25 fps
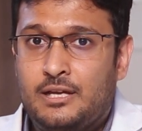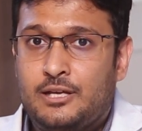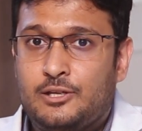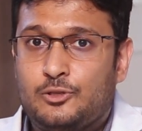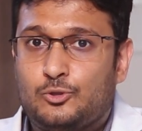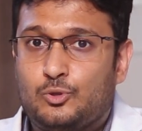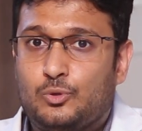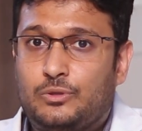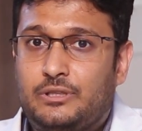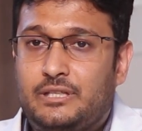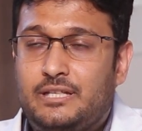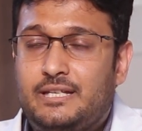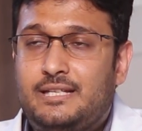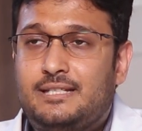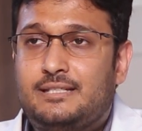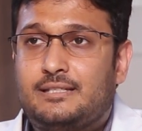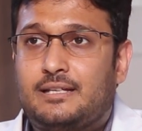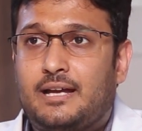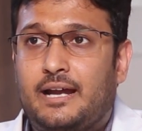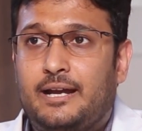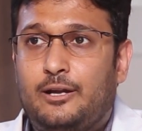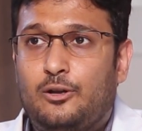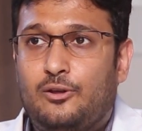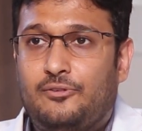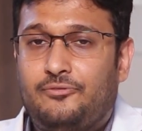So these
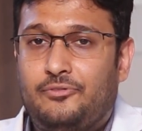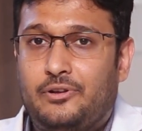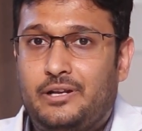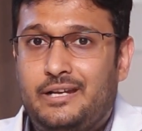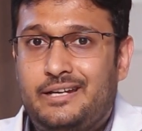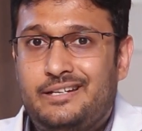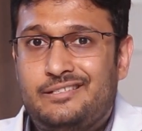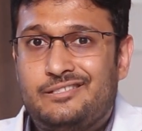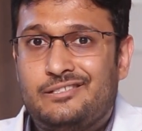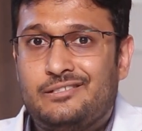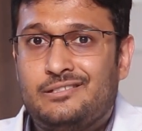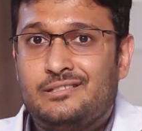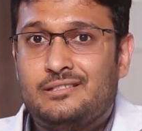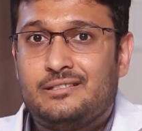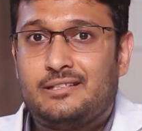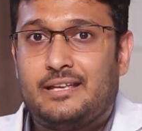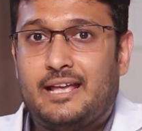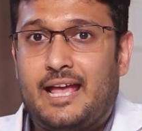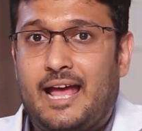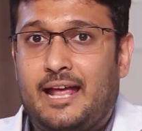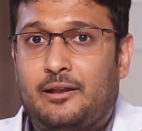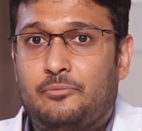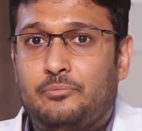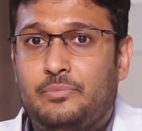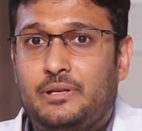kind of lesions
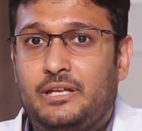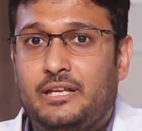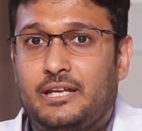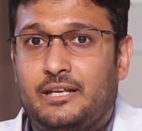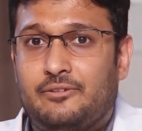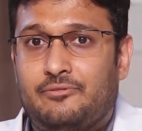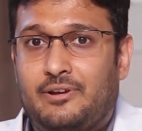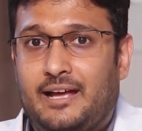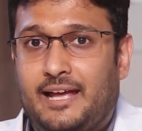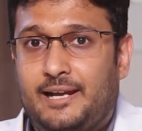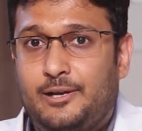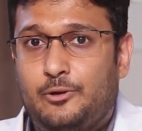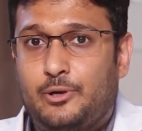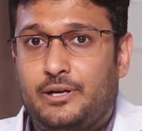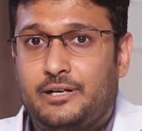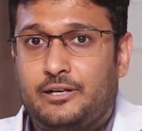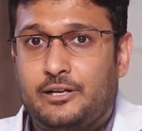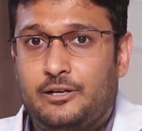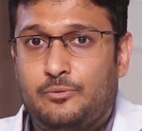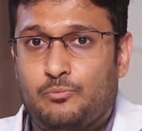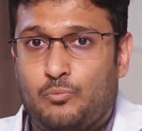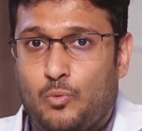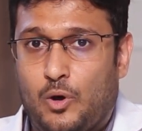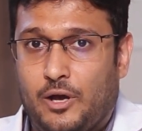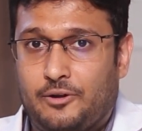can be
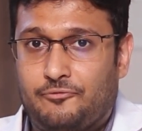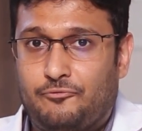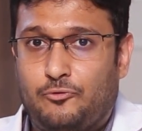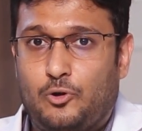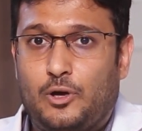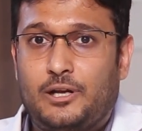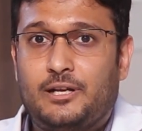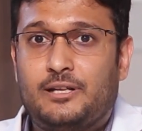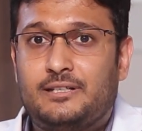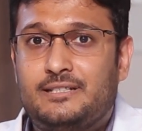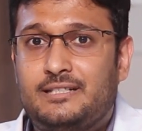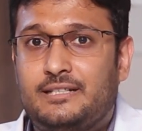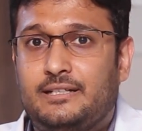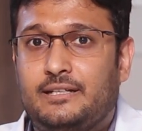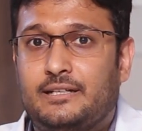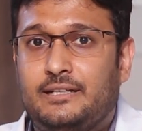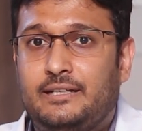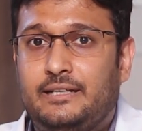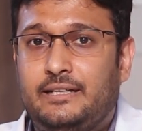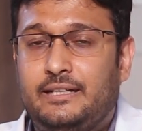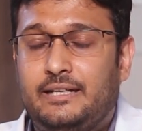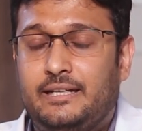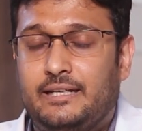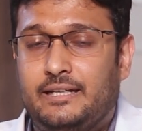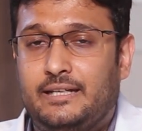evaluated
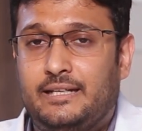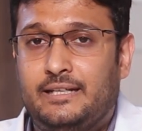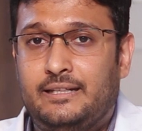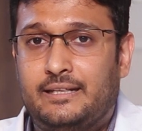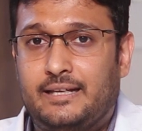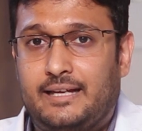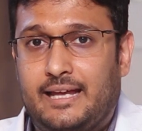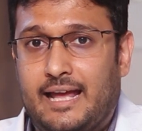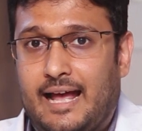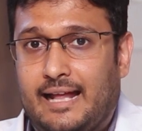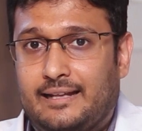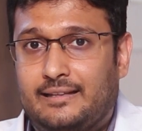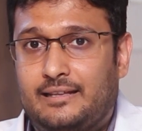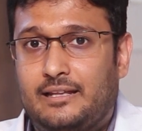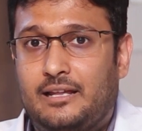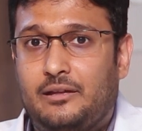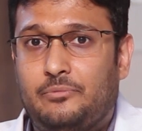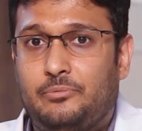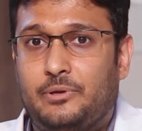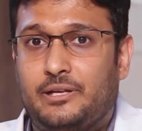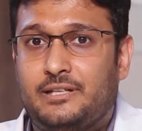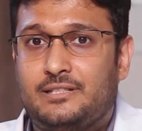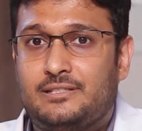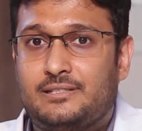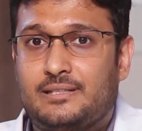morphologically in the cath
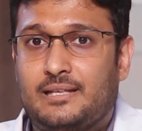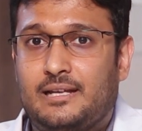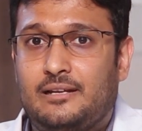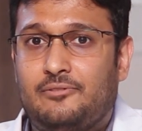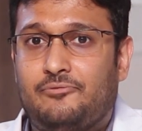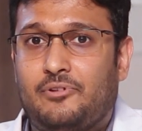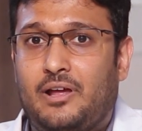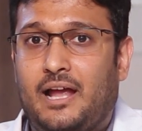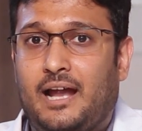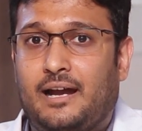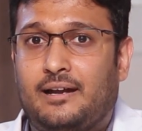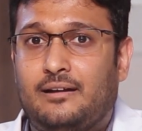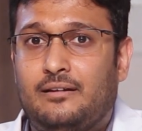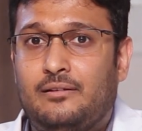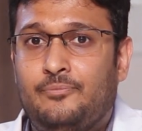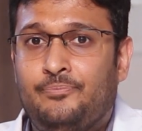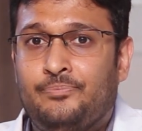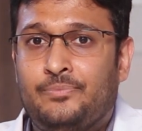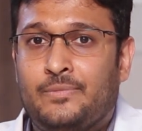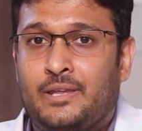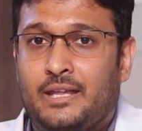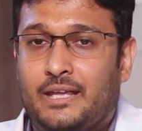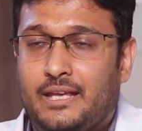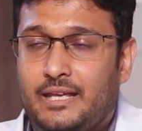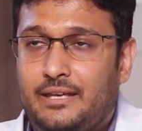lab itself, and
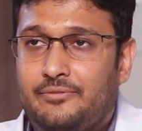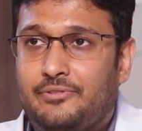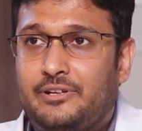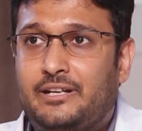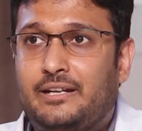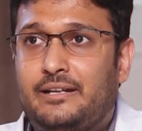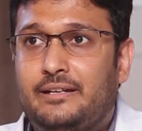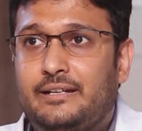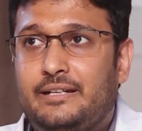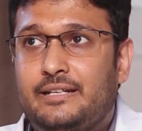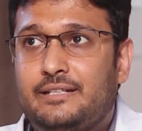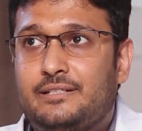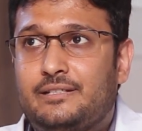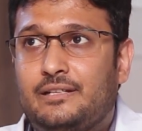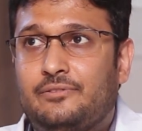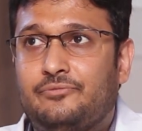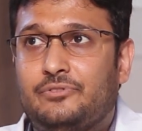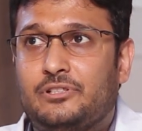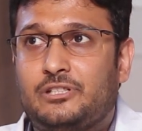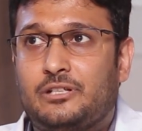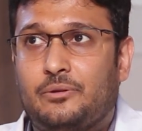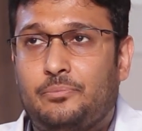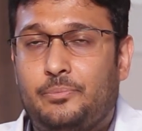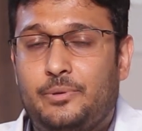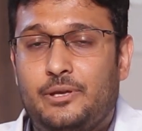even a lesion
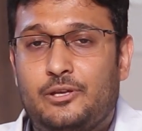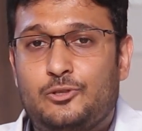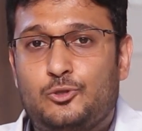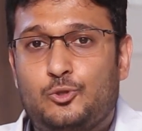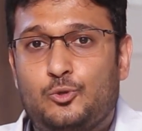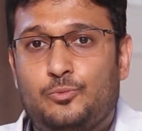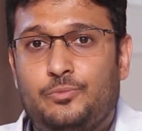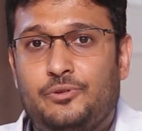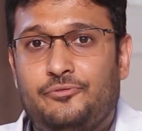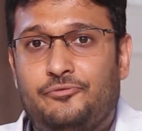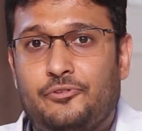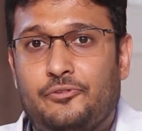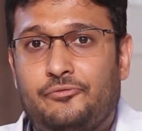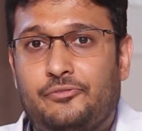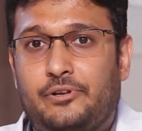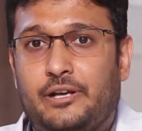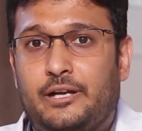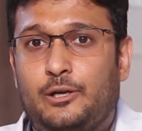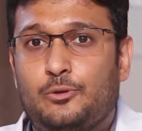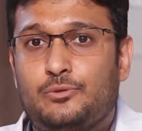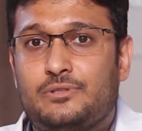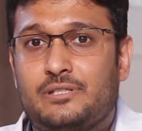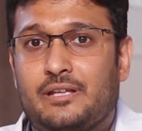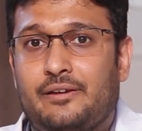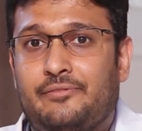which appears to be 50
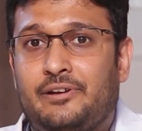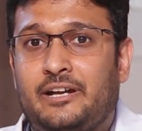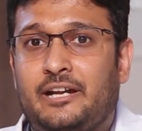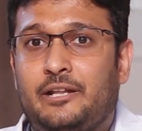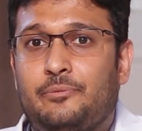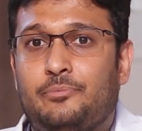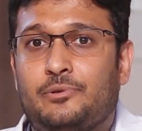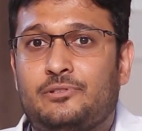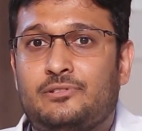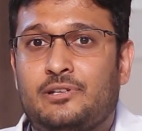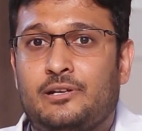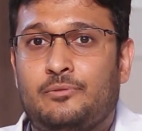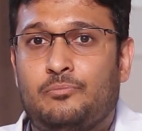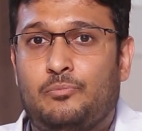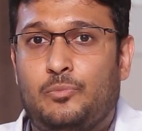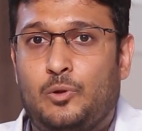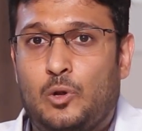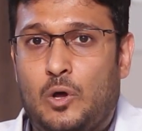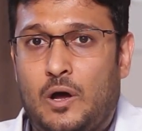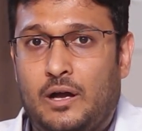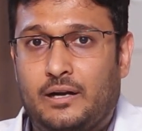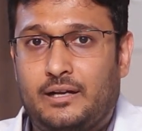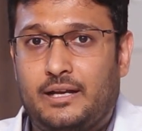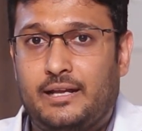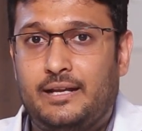to 70%
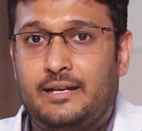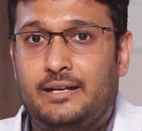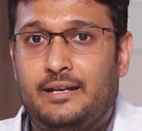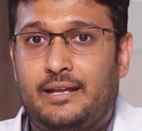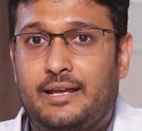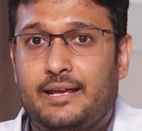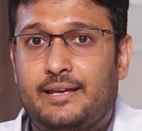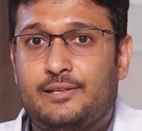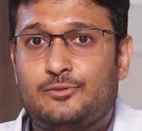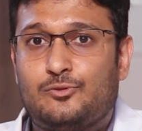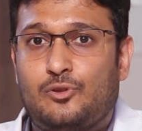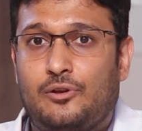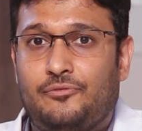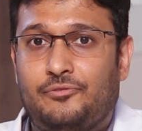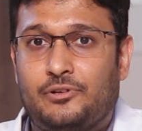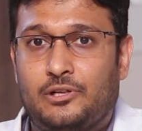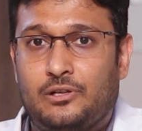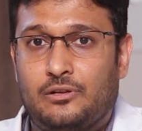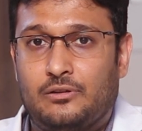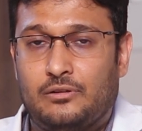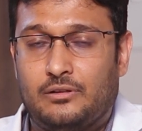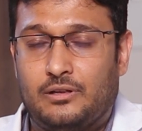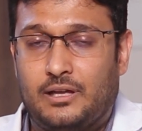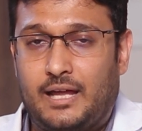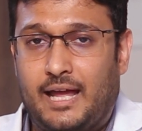blocked in case of
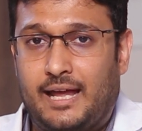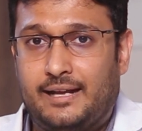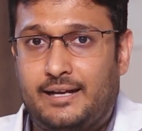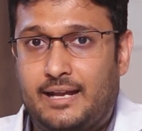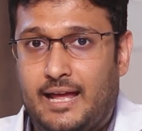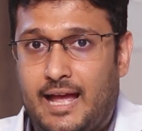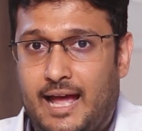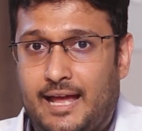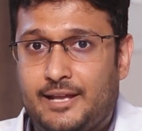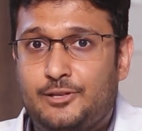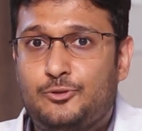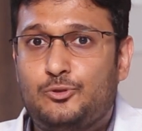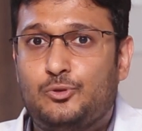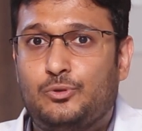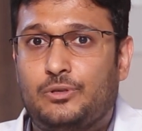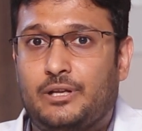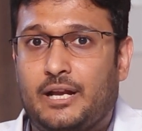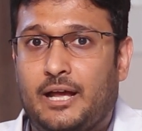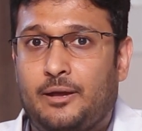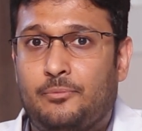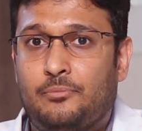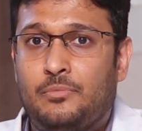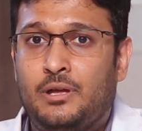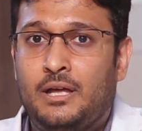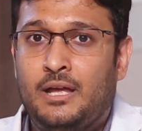an
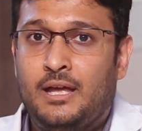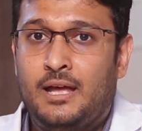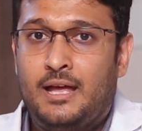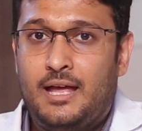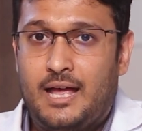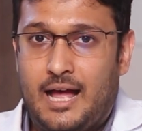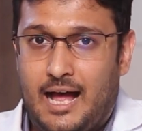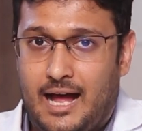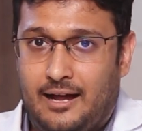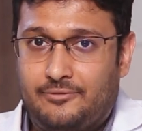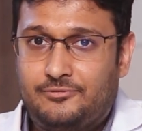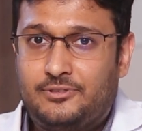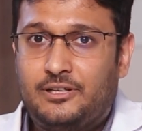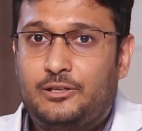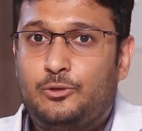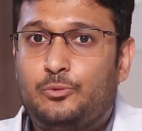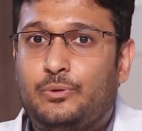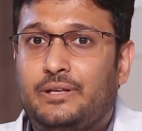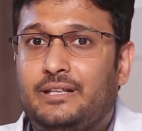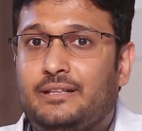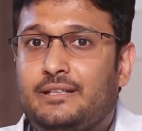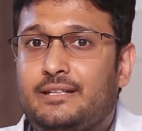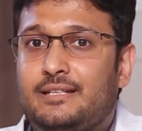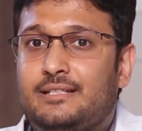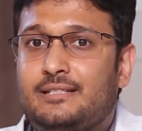angiogram, after
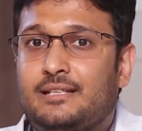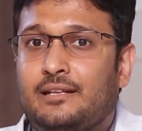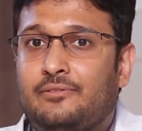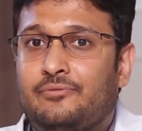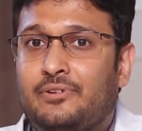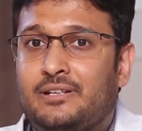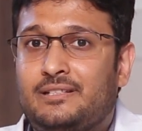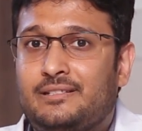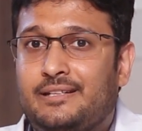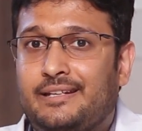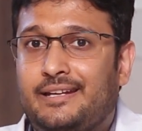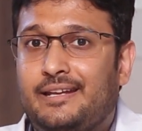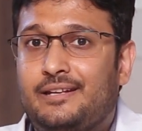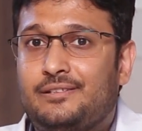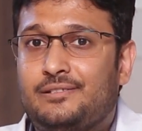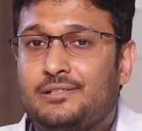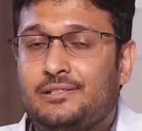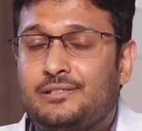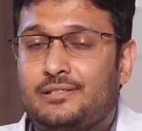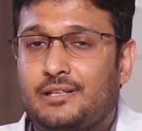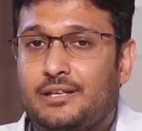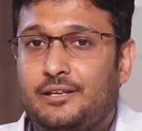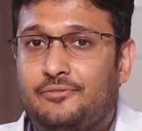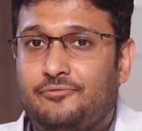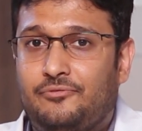doing these
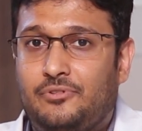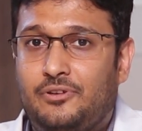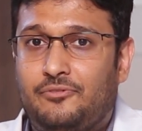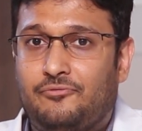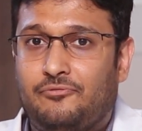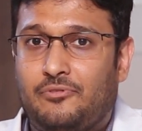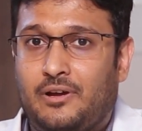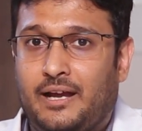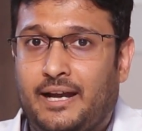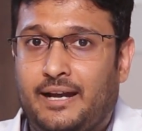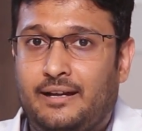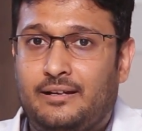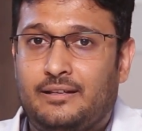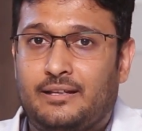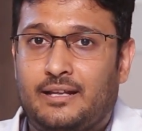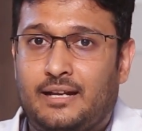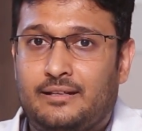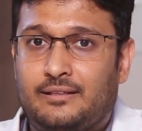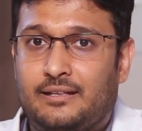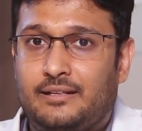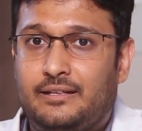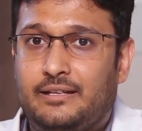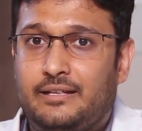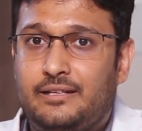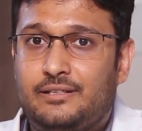investigations, if we find
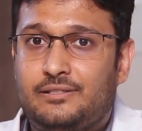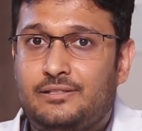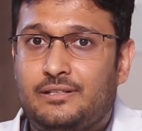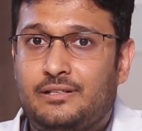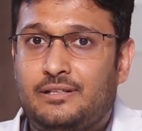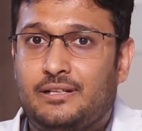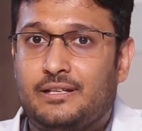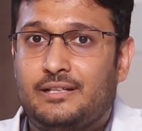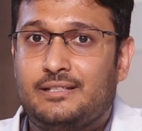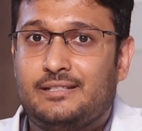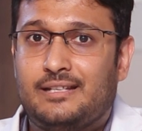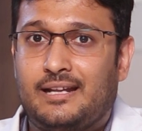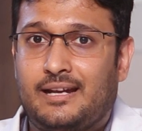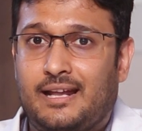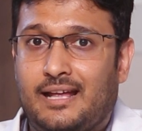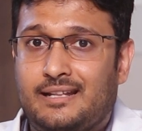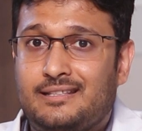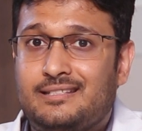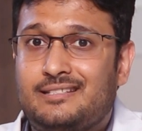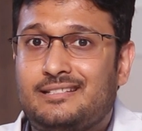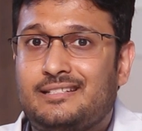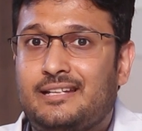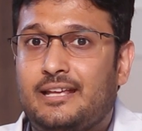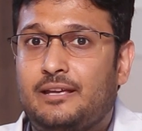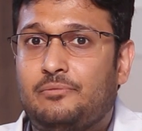that the lesion is an
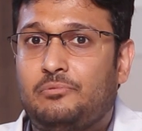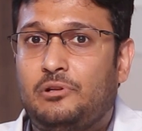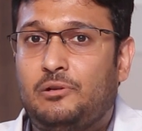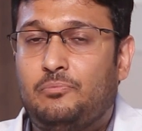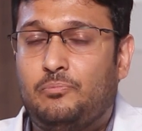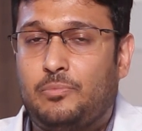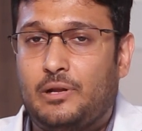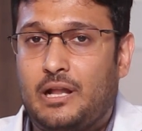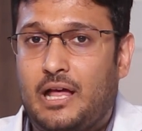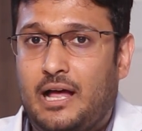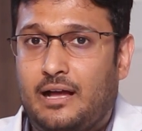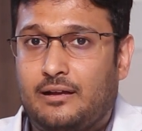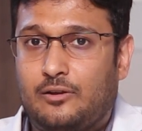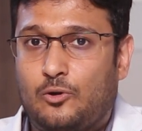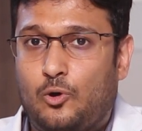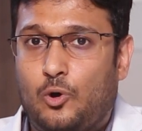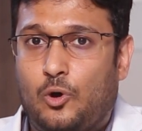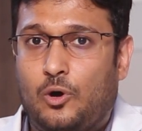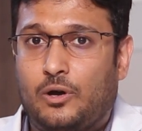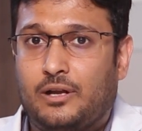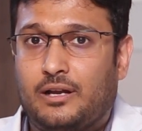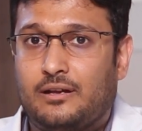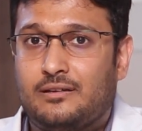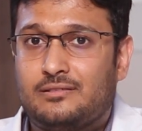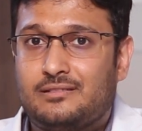unstable plaque
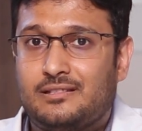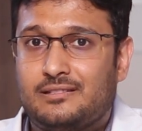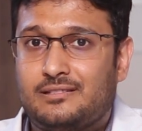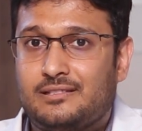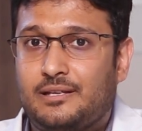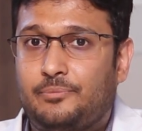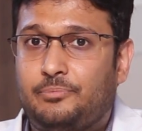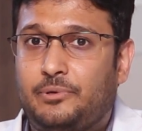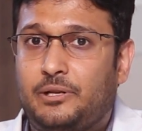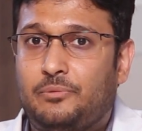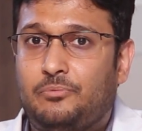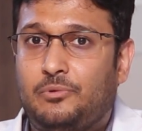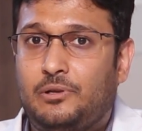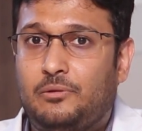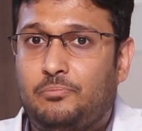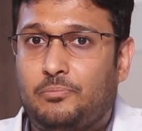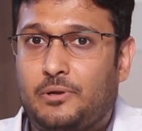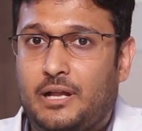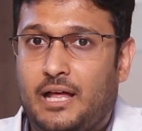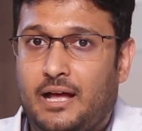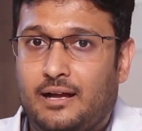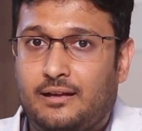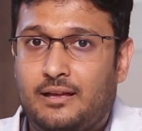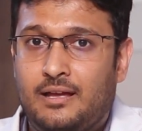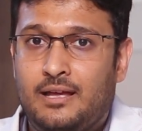or a susceptible
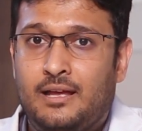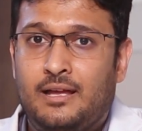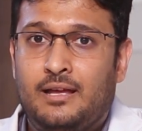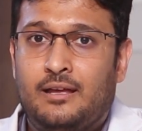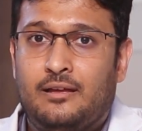plaque,